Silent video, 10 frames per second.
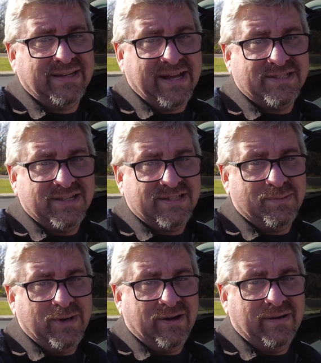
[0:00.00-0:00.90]
deck
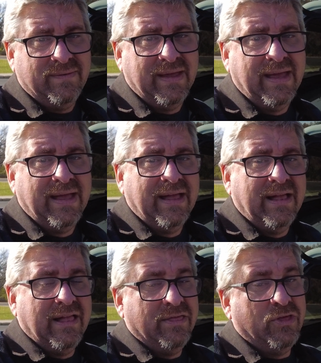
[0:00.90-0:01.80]
system here.
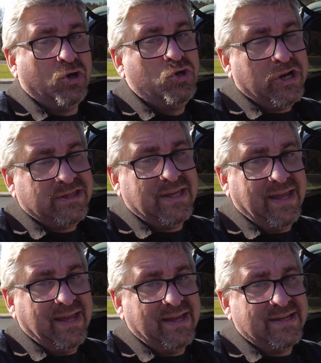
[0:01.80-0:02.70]
The good
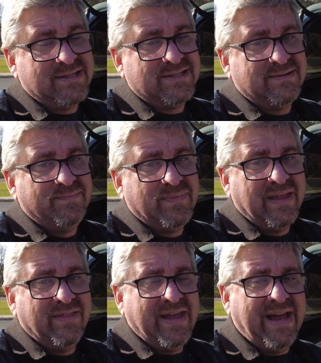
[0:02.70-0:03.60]
thing is
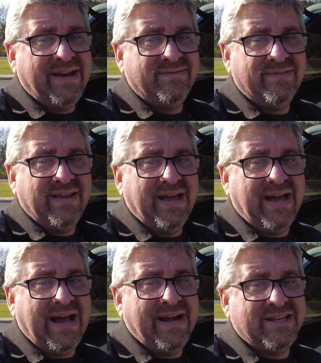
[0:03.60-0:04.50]
that
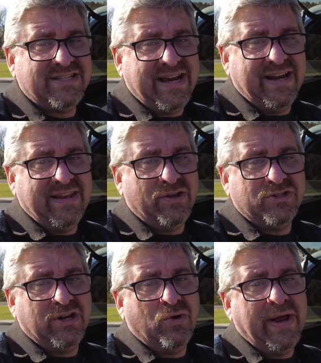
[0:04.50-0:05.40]
I decided that I was
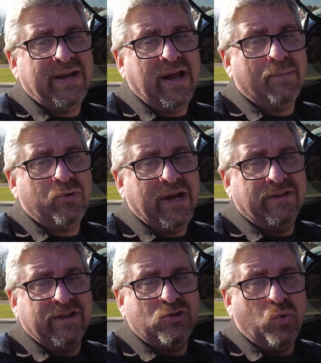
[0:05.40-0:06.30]
going to go ahead and upgrade
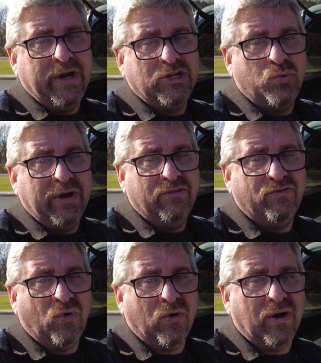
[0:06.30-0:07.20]
to the
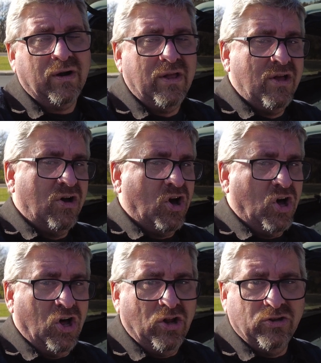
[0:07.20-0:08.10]
2024
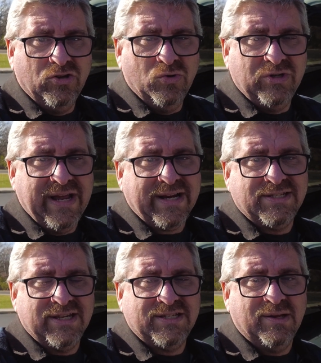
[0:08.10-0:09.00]
all-new deck
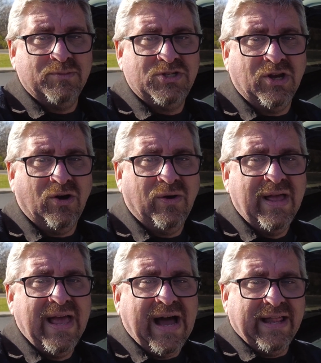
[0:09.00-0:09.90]
system. So
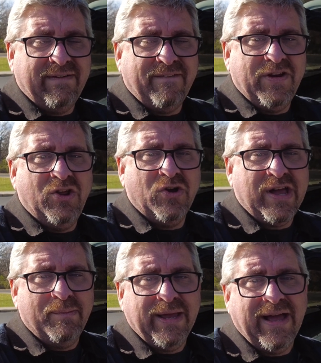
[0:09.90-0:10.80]
I'll have a video
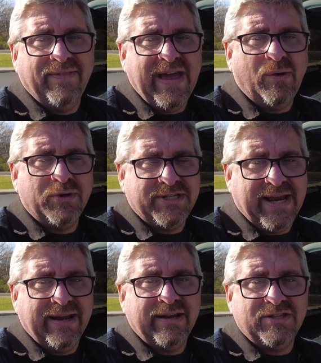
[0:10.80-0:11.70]
coming on that once I
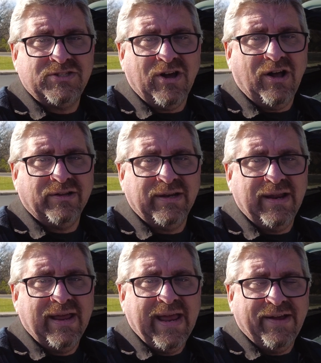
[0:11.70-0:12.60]
get it installed
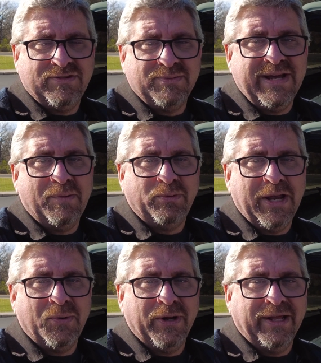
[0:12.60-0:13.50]
and have some time
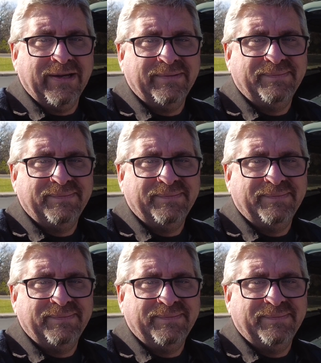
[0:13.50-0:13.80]
playing with it.